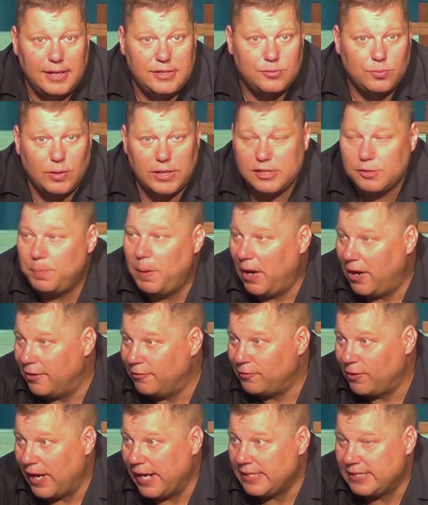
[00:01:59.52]
That's Rick's
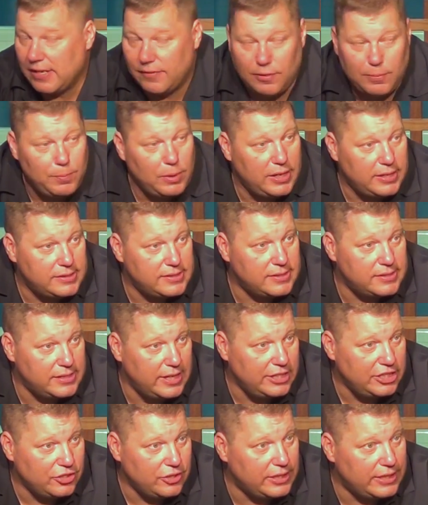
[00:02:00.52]
paraphrase of it, but it's
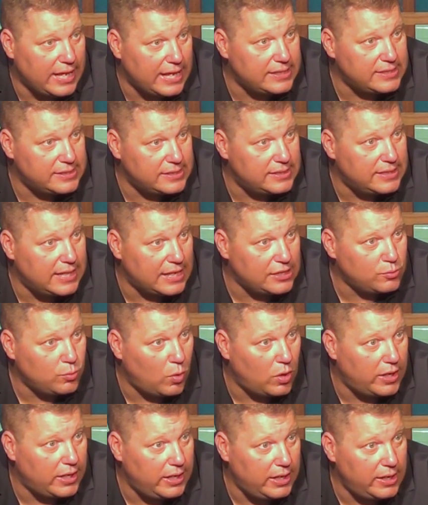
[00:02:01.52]
essentially that's that's
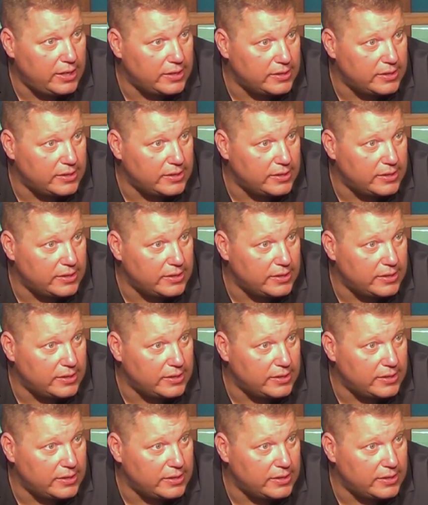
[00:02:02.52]
what it